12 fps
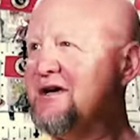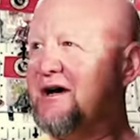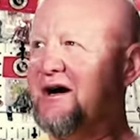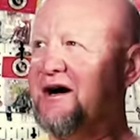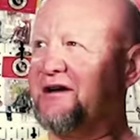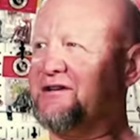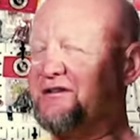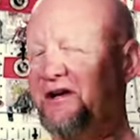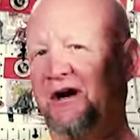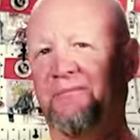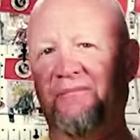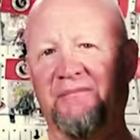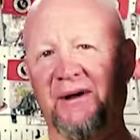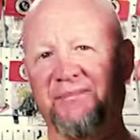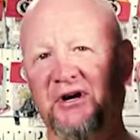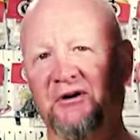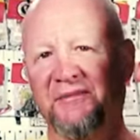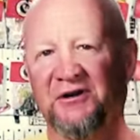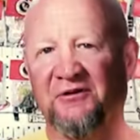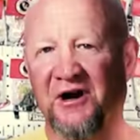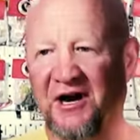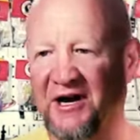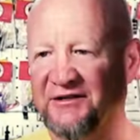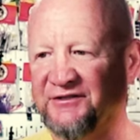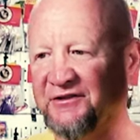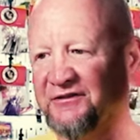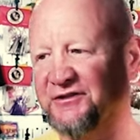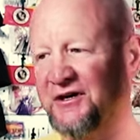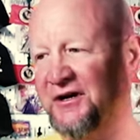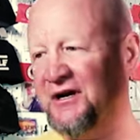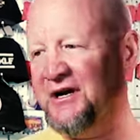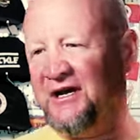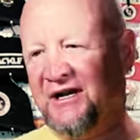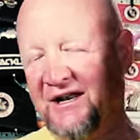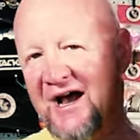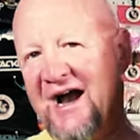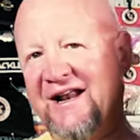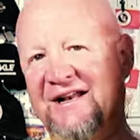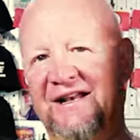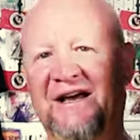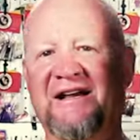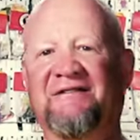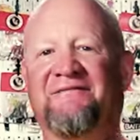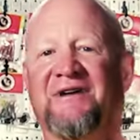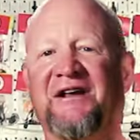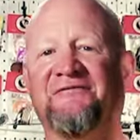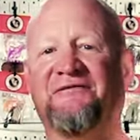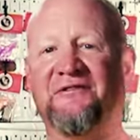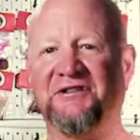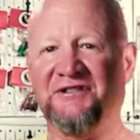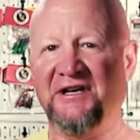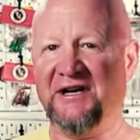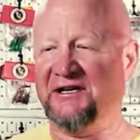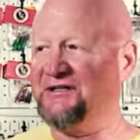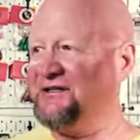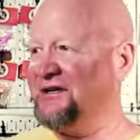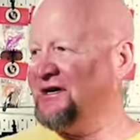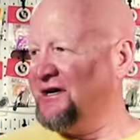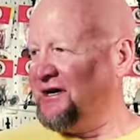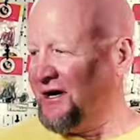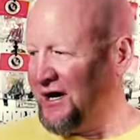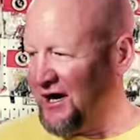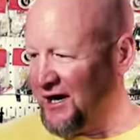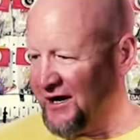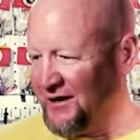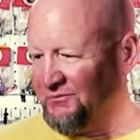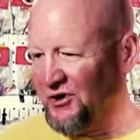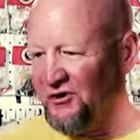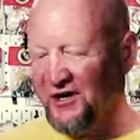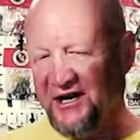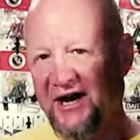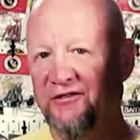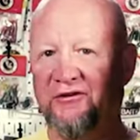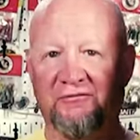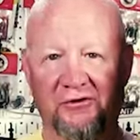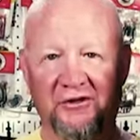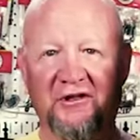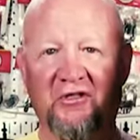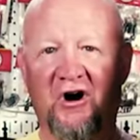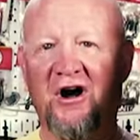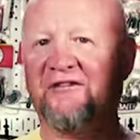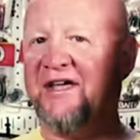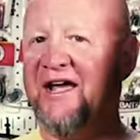Because like my pyramid rods, those are 9 and 9 foot 6. And broken down, they're really long.